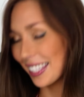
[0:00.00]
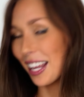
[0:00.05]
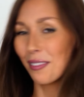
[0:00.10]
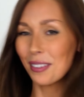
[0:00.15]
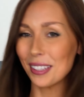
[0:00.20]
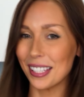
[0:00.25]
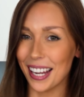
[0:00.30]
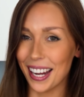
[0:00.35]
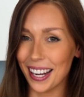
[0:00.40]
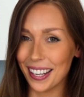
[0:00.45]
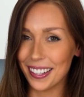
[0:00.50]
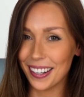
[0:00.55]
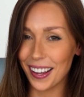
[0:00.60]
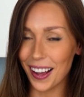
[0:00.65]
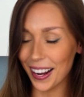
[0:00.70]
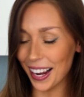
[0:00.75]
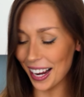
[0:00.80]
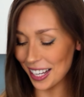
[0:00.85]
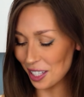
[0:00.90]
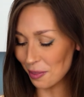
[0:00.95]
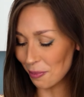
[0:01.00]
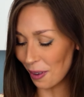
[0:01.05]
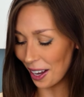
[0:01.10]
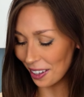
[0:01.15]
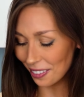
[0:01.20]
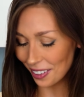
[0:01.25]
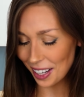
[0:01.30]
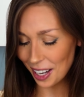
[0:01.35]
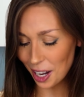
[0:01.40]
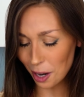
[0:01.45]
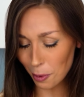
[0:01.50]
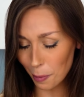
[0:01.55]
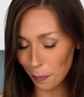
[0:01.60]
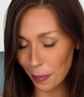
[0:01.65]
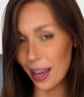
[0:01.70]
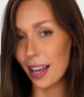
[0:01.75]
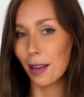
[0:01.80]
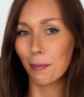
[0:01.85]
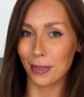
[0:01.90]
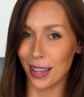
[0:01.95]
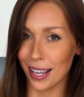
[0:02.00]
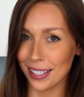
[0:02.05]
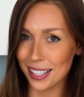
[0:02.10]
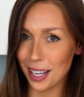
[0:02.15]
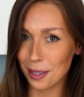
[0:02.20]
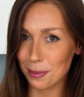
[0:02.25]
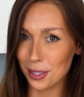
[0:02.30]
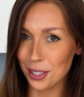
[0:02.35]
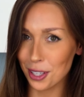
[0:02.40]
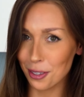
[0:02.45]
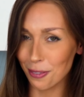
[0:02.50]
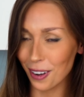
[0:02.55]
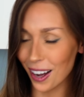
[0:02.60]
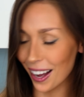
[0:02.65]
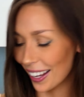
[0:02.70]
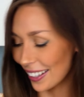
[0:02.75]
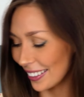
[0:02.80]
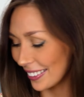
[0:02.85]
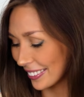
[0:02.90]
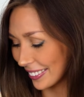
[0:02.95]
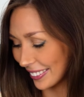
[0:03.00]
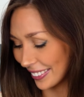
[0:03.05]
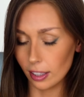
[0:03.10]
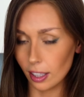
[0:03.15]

17. Okay, so mine are a little bit big, but that's absolutely fine.